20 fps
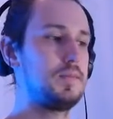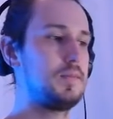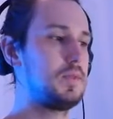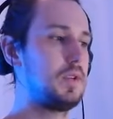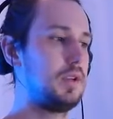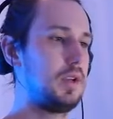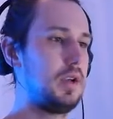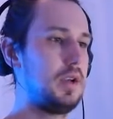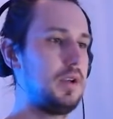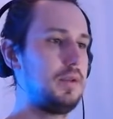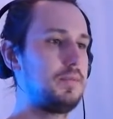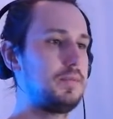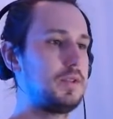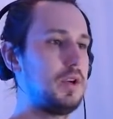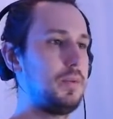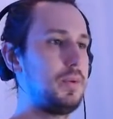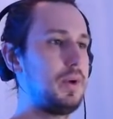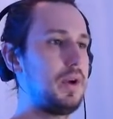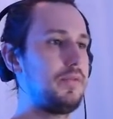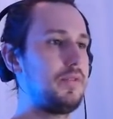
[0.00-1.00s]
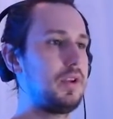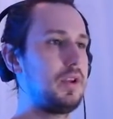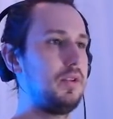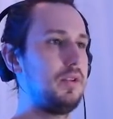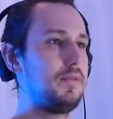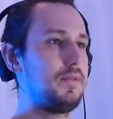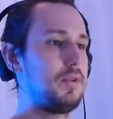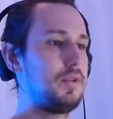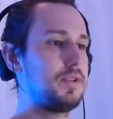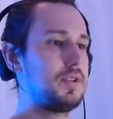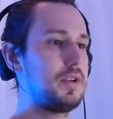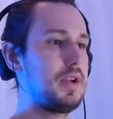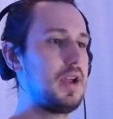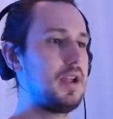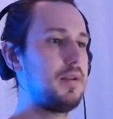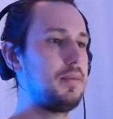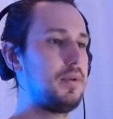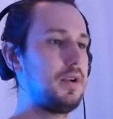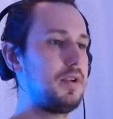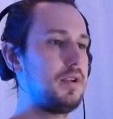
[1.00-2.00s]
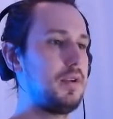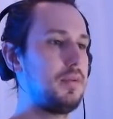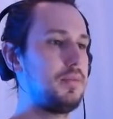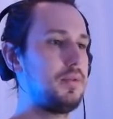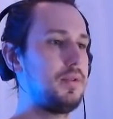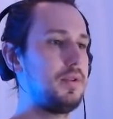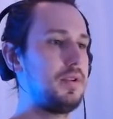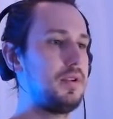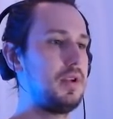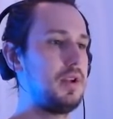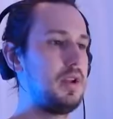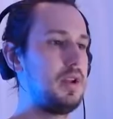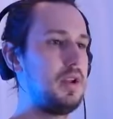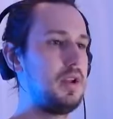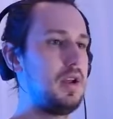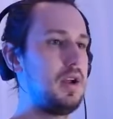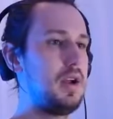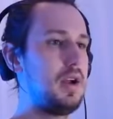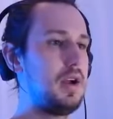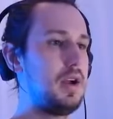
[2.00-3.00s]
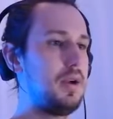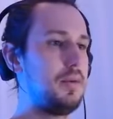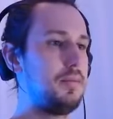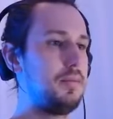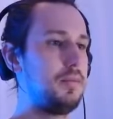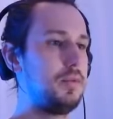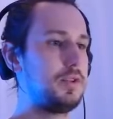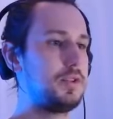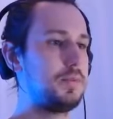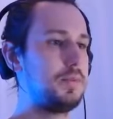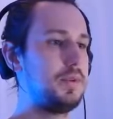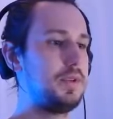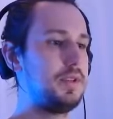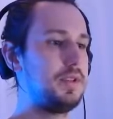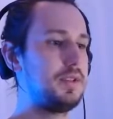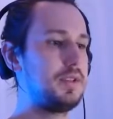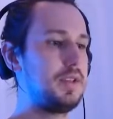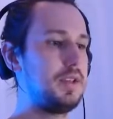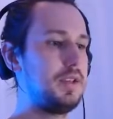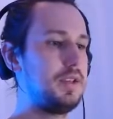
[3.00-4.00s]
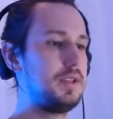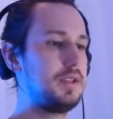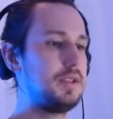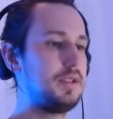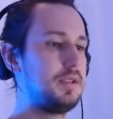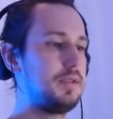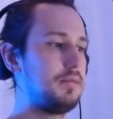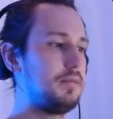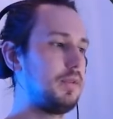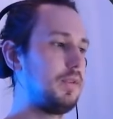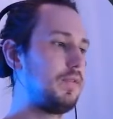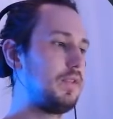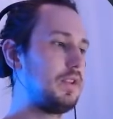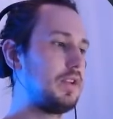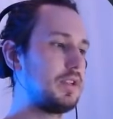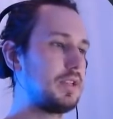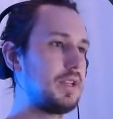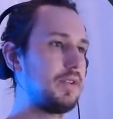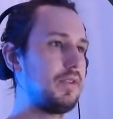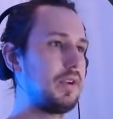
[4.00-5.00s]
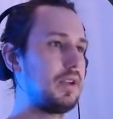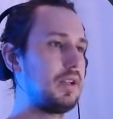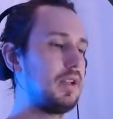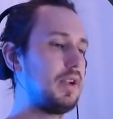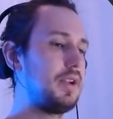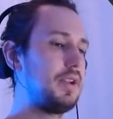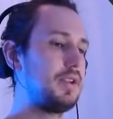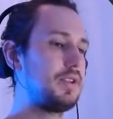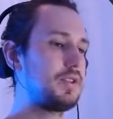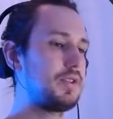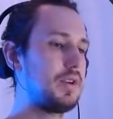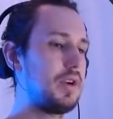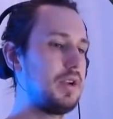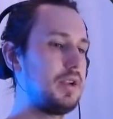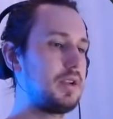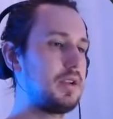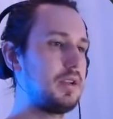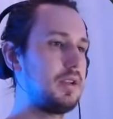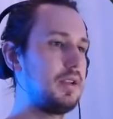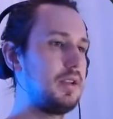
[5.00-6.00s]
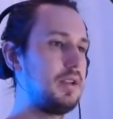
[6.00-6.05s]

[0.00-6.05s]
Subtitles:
Okay, so we have a Guild Enforcer and a body on board, which means if he does have like a lightning strike,